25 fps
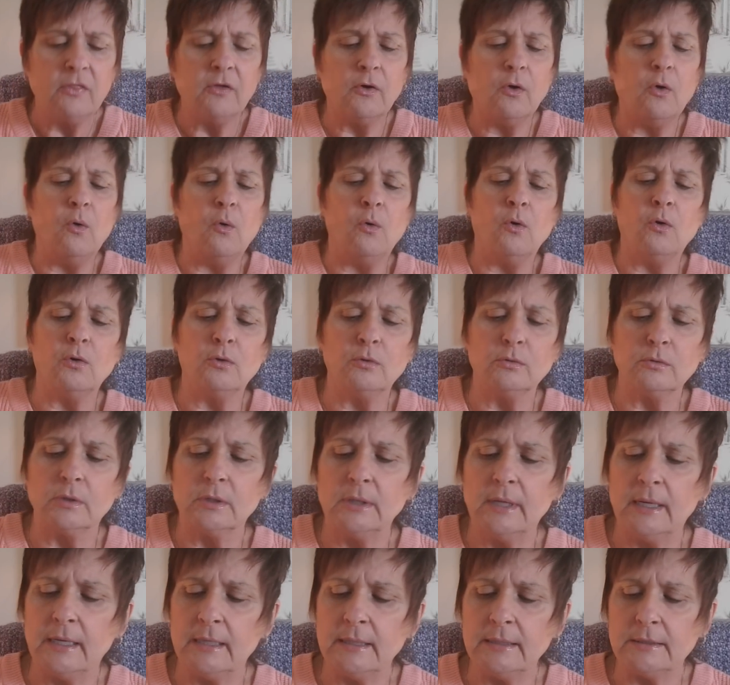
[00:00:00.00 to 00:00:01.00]
the
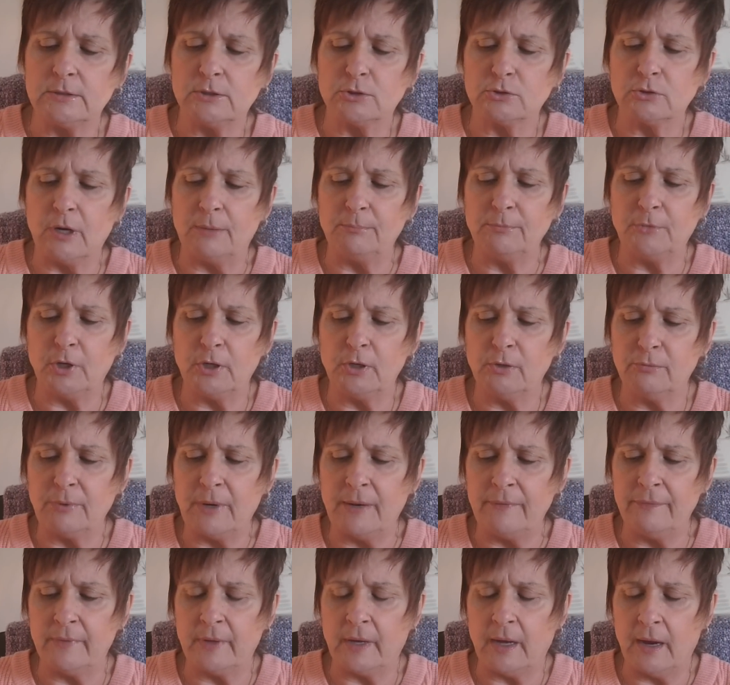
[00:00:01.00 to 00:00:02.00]
whole is Trump going to
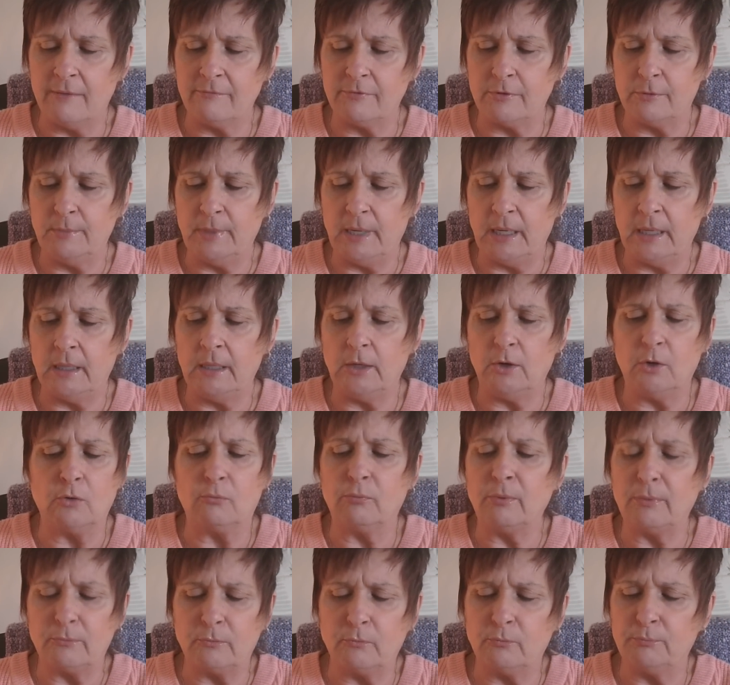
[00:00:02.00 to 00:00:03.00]
run the government
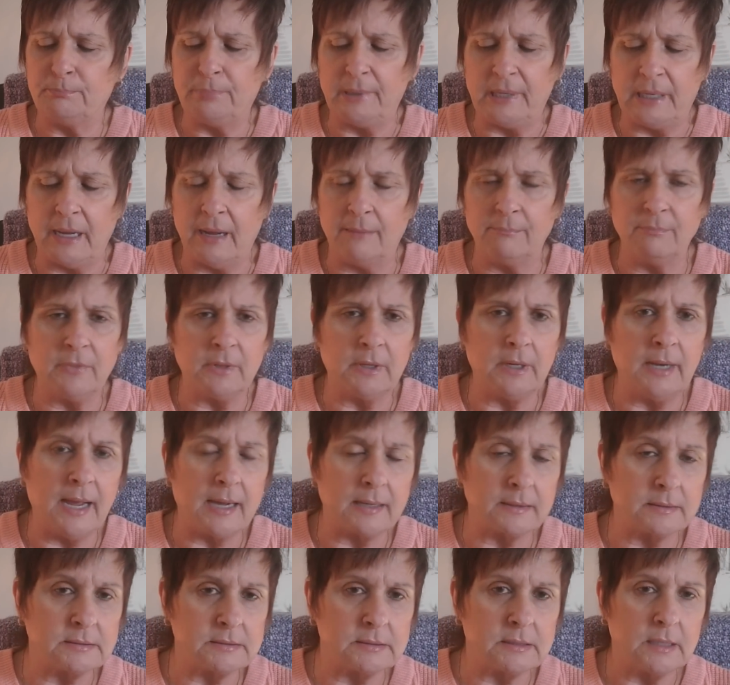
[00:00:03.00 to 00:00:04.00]
or become the
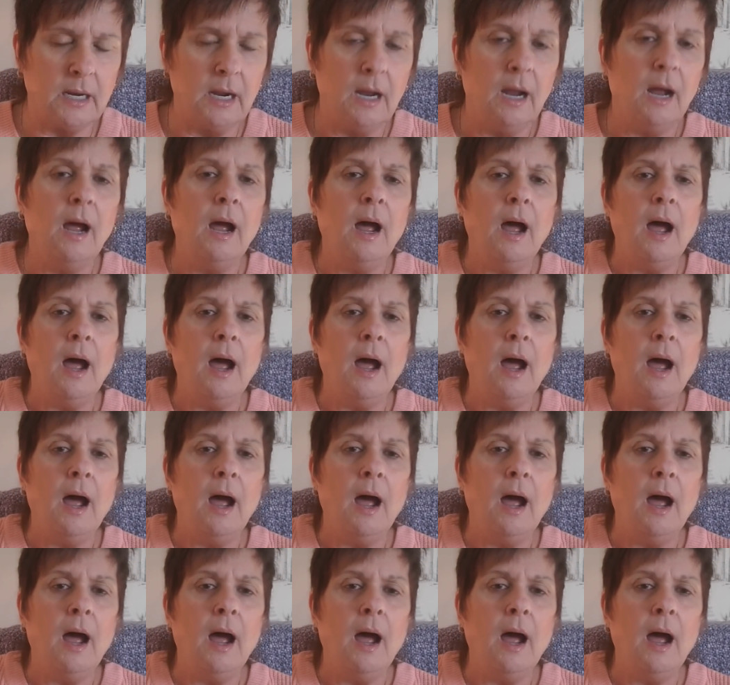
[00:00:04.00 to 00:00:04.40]
next